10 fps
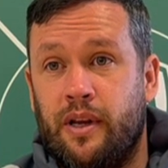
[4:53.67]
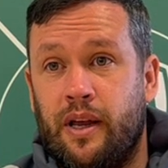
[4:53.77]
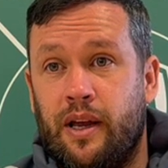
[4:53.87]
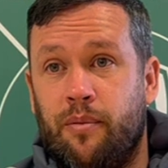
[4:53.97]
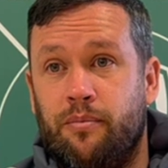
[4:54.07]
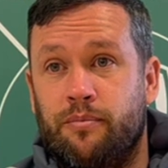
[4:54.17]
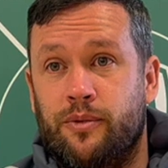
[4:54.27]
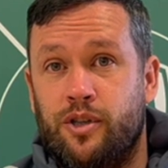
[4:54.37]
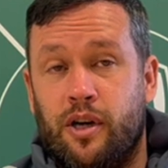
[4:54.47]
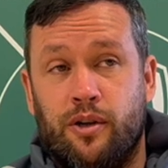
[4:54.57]

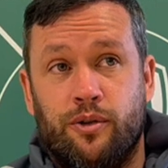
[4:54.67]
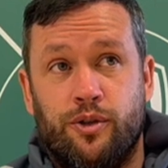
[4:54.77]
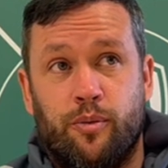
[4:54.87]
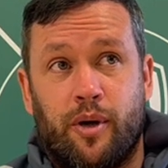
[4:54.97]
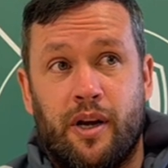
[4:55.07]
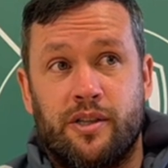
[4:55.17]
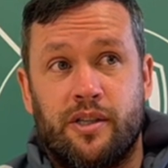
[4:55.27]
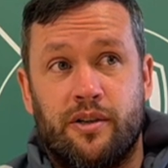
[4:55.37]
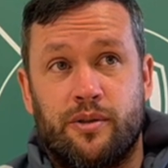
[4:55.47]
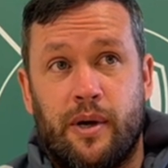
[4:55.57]
There's a lot of good young players
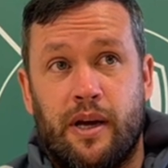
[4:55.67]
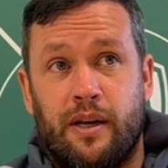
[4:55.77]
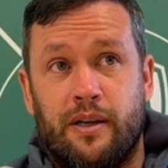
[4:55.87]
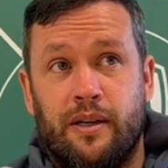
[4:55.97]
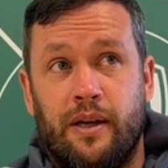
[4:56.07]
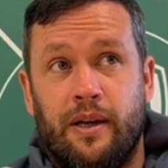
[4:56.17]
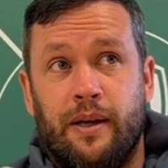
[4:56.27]
there as well, and